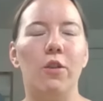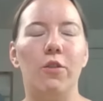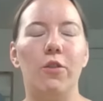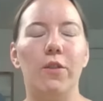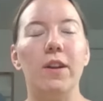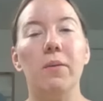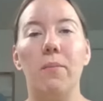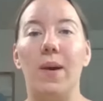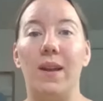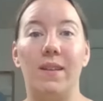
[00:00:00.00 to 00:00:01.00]
During
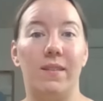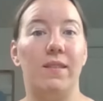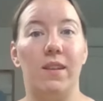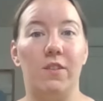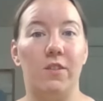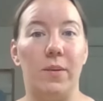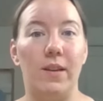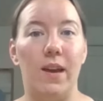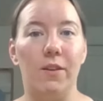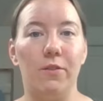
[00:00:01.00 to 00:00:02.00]
my Tessellations by
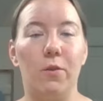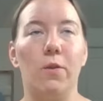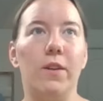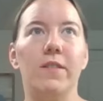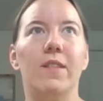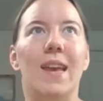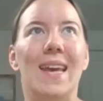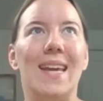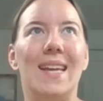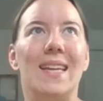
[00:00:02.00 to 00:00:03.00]
Tiles course,
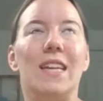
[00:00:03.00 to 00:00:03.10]
in